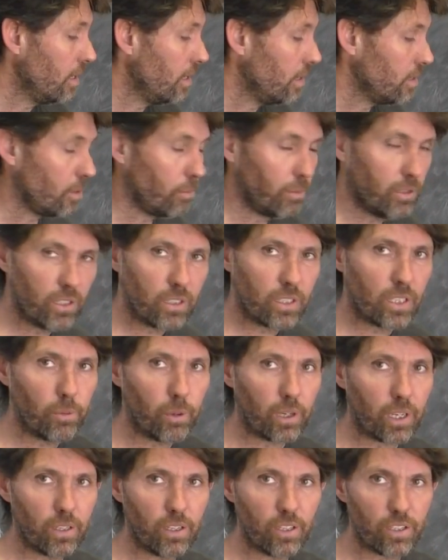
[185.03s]
So we'll just see
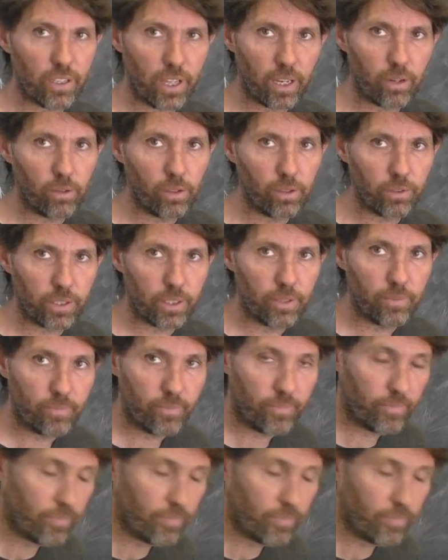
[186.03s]
what condition that oil's in.